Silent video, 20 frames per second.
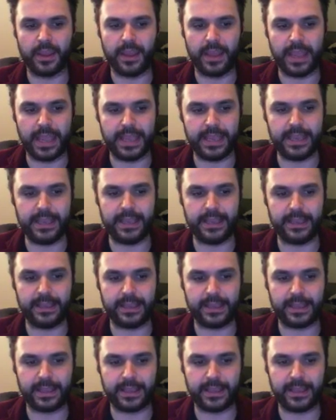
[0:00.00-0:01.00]
He
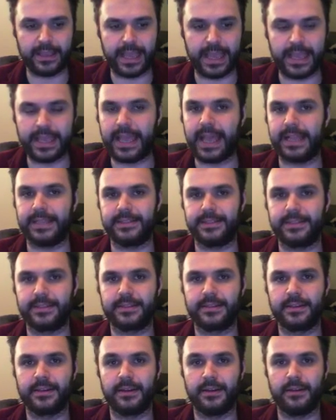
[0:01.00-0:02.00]

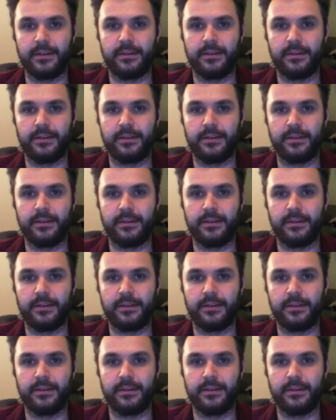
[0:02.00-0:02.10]
gets